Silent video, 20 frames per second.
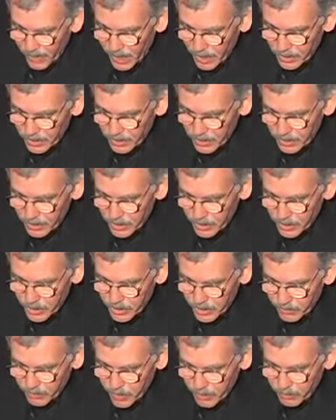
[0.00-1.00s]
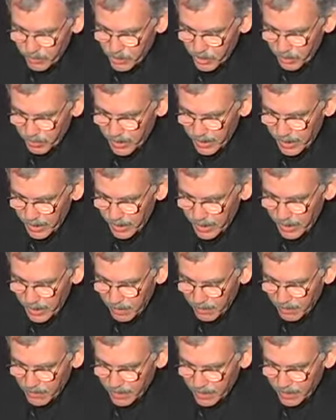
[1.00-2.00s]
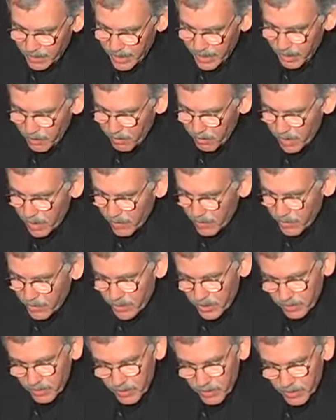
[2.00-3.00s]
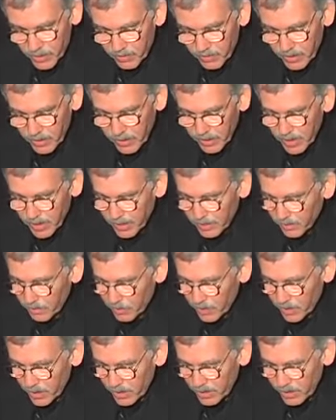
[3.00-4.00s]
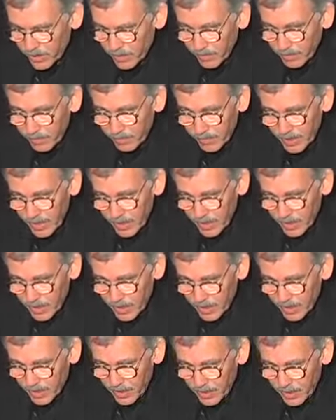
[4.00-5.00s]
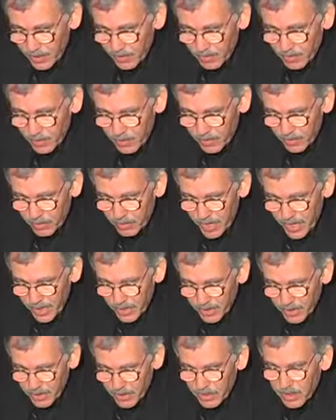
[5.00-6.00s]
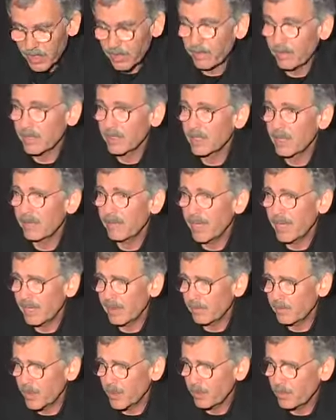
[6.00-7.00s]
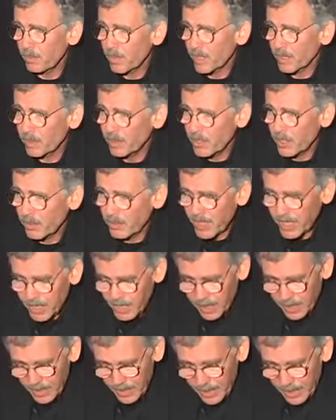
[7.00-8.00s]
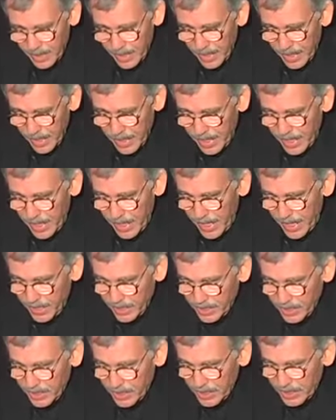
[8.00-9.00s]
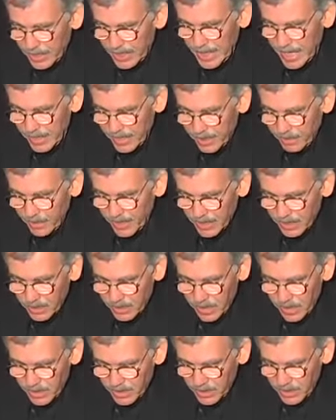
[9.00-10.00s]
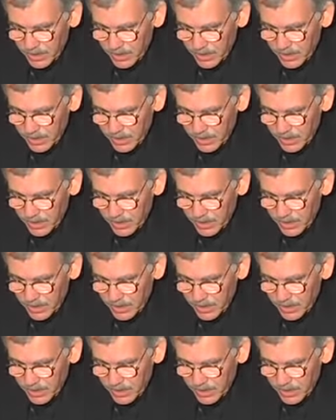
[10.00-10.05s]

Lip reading: and she's from Germany. And I was saying, wow, the Germans really like the work. They, 2 of the magazine covers I've had have both been in Germany. And she said, yeah, that makes a lot of